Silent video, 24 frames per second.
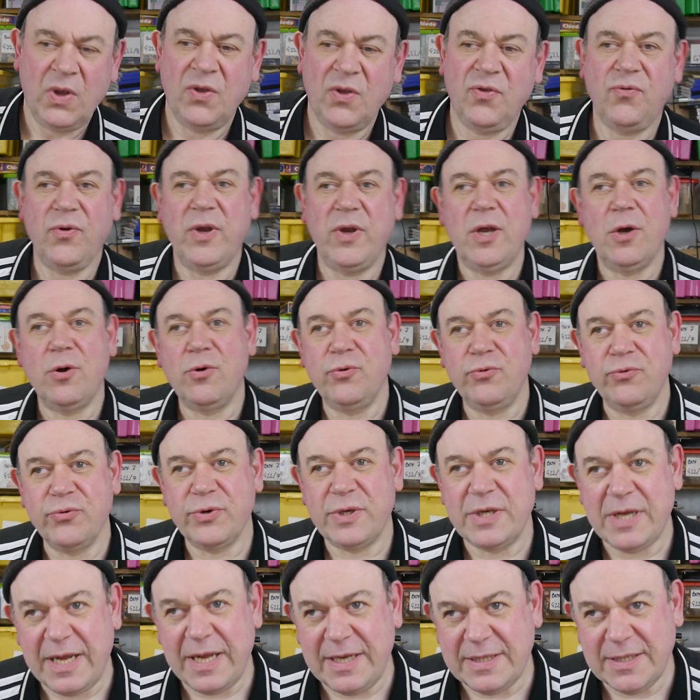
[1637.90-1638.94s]
three
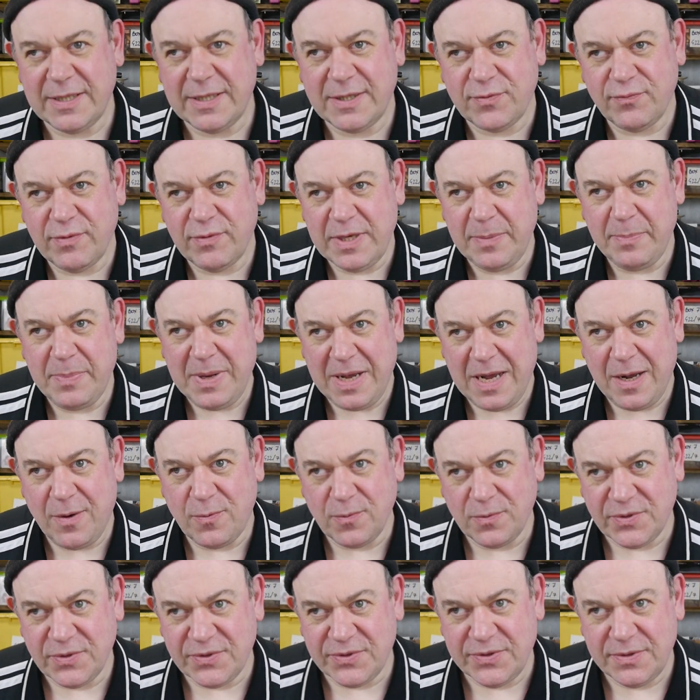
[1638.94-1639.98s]
hundred and eighty-three
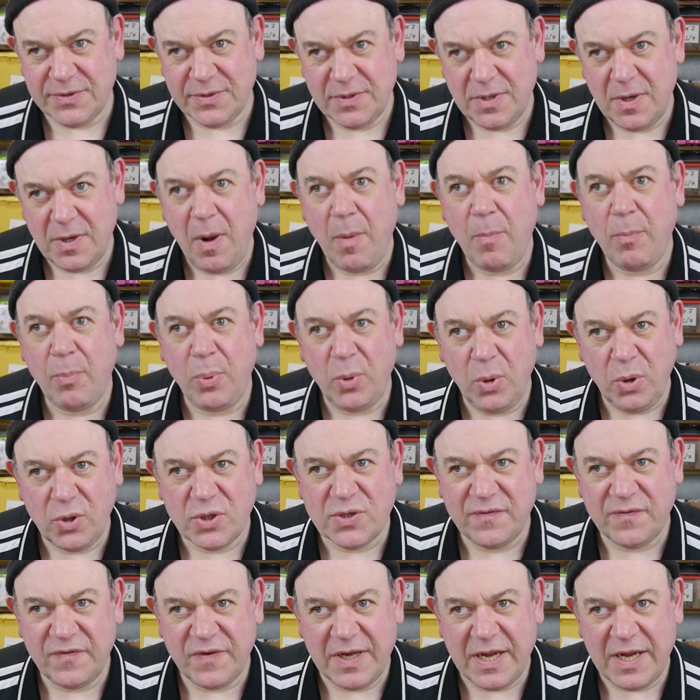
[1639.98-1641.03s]
pounds
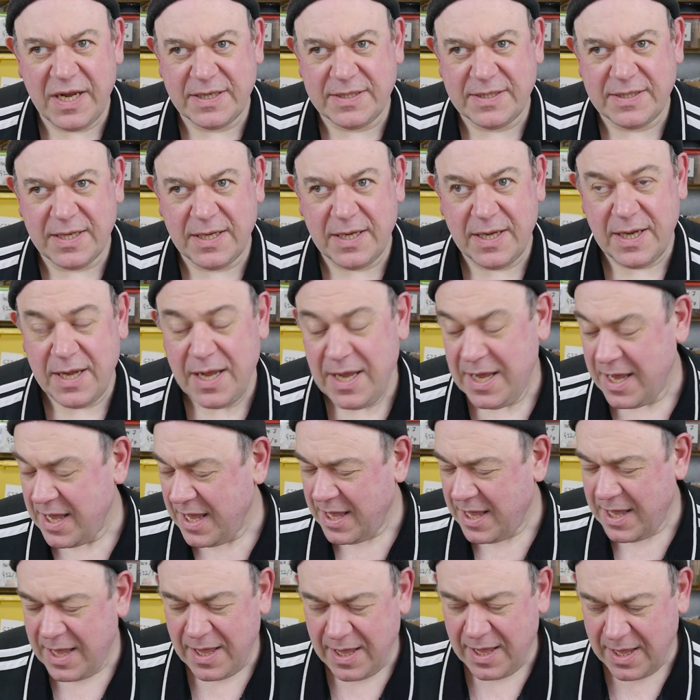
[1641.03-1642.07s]
plus V A T.
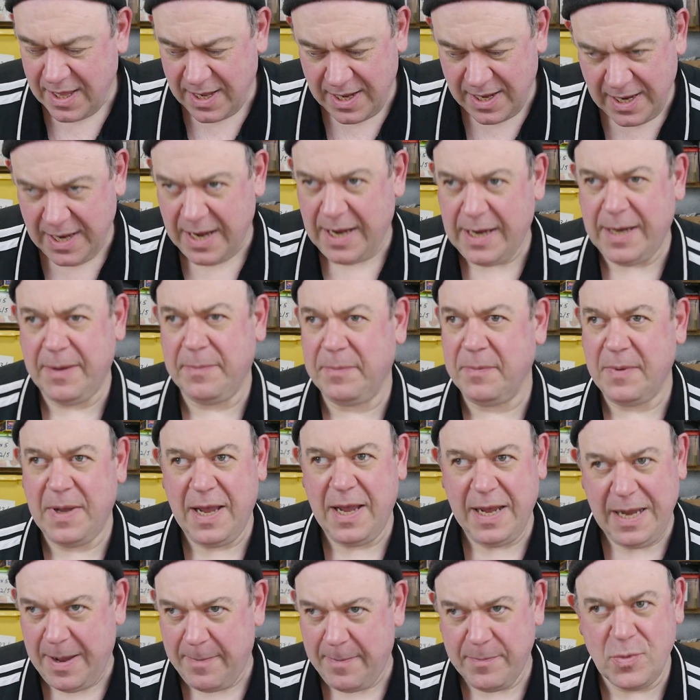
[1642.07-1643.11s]
I,
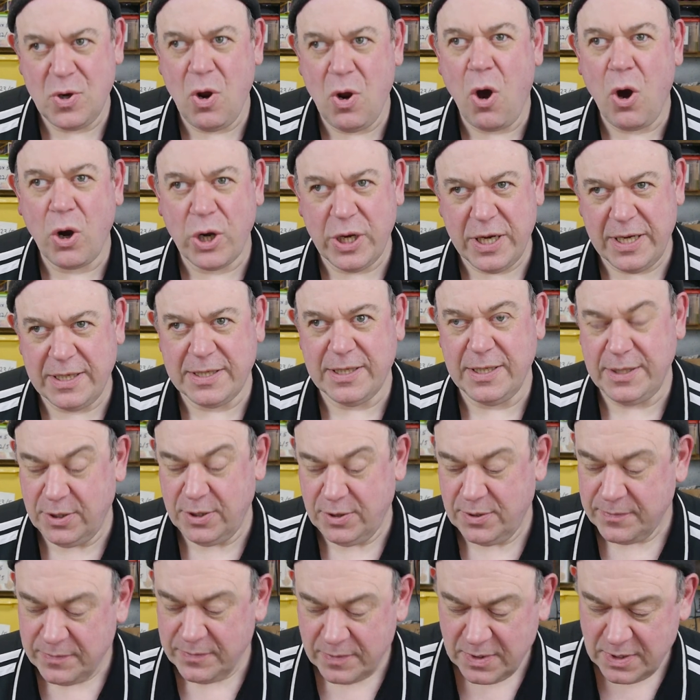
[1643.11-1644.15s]
I am not kidding
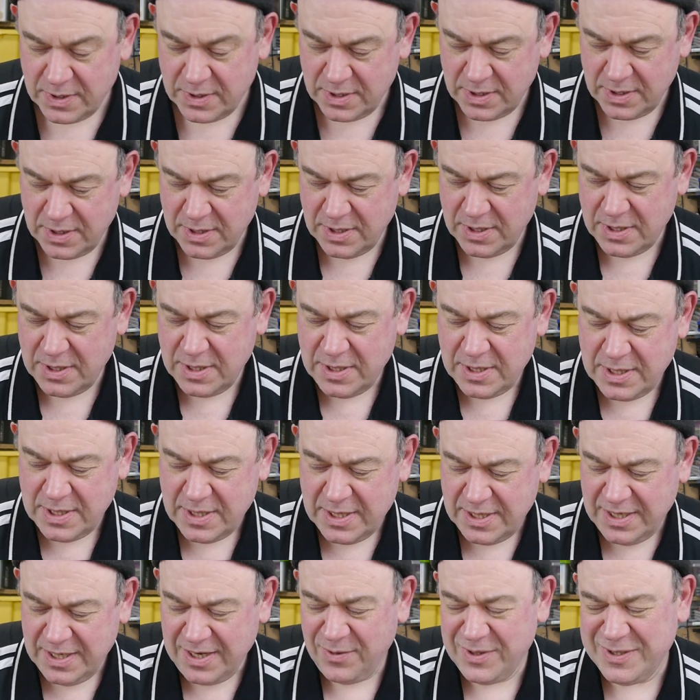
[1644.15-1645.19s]
you.
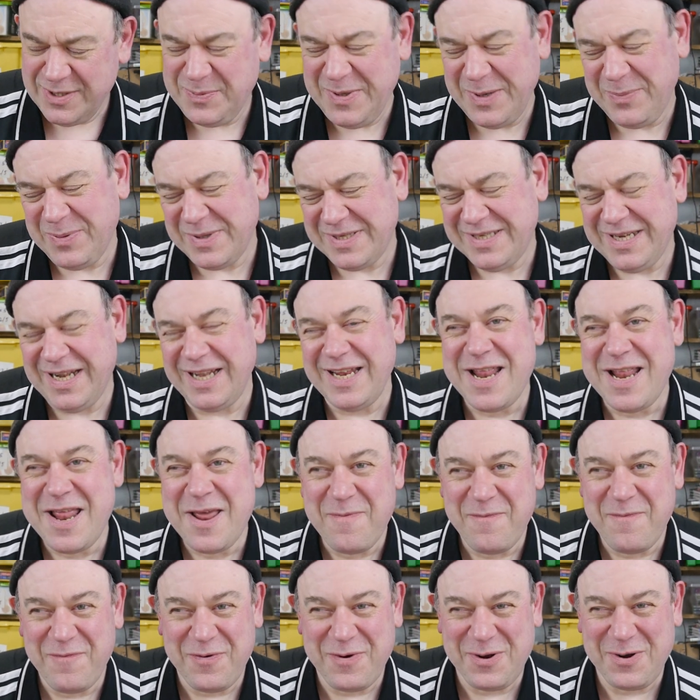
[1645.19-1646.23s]
Now there's people selling
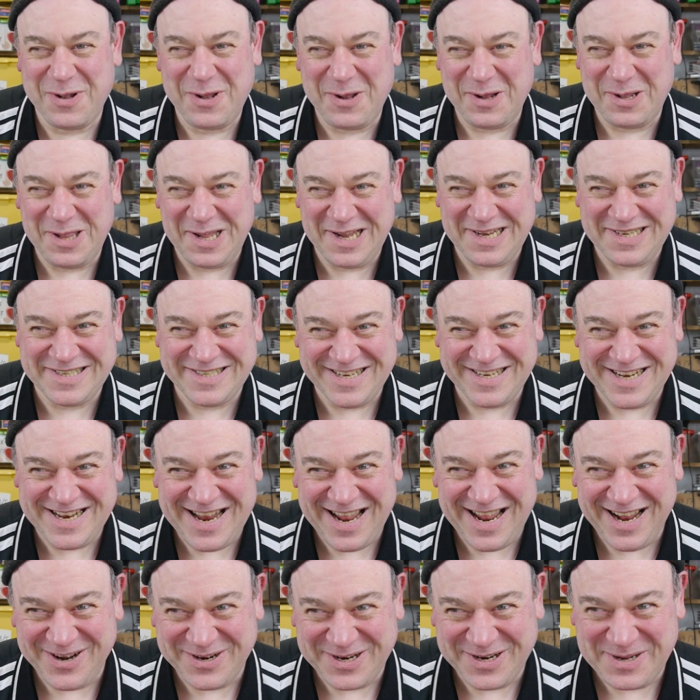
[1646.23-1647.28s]
for a lot less than
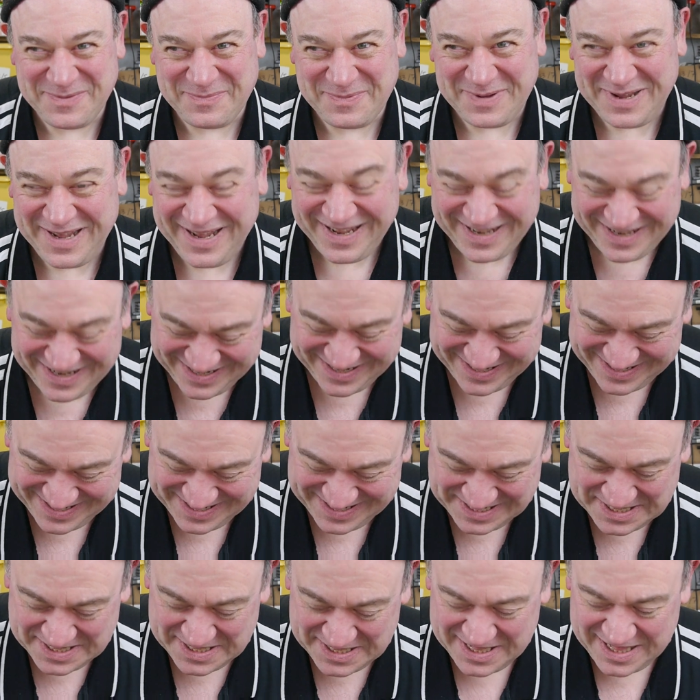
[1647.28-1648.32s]
that on eBay.
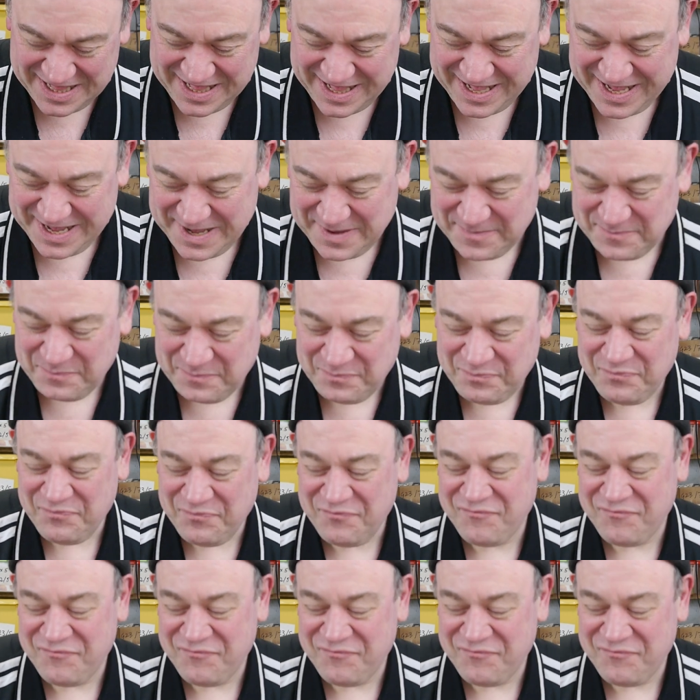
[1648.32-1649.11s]
Um,